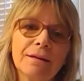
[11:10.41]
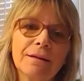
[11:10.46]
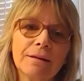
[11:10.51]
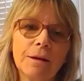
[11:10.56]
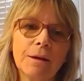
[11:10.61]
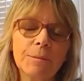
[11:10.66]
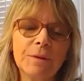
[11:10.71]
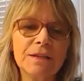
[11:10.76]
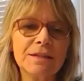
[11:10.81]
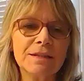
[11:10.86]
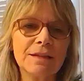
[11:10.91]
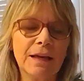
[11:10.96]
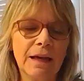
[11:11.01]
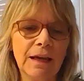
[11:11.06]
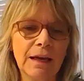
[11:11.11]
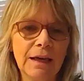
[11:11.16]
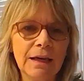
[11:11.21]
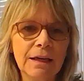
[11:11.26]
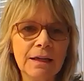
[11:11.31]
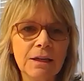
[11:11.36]
That means
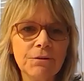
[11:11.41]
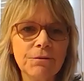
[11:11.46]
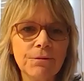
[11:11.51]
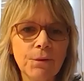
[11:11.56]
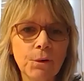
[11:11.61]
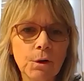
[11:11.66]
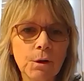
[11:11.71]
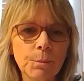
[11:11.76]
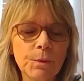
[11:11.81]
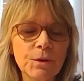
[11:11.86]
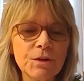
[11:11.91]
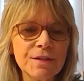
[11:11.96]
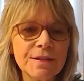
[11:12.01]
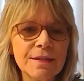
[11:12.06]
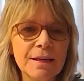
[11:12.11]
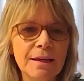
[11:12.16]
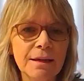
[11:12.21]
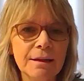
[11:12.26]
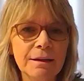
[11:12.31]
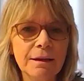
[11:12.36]

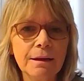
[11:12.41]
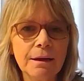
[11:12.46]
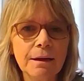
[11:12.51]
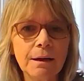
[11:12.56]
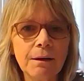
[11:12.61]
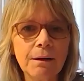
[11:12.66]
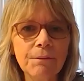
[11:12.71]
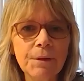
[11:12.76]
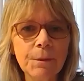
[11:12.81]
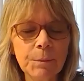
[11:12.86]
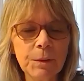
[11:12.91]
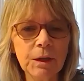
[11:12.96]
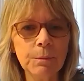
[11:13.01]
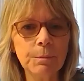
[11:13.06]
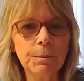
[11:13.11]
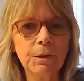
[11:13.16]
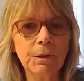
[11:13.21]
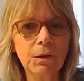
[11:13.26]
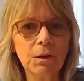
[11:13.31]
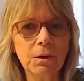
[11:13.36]
84% of the
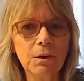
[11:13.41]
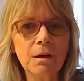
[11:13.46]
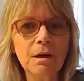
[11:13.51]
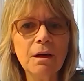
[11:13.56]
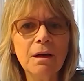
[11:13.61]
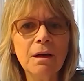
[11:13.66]
people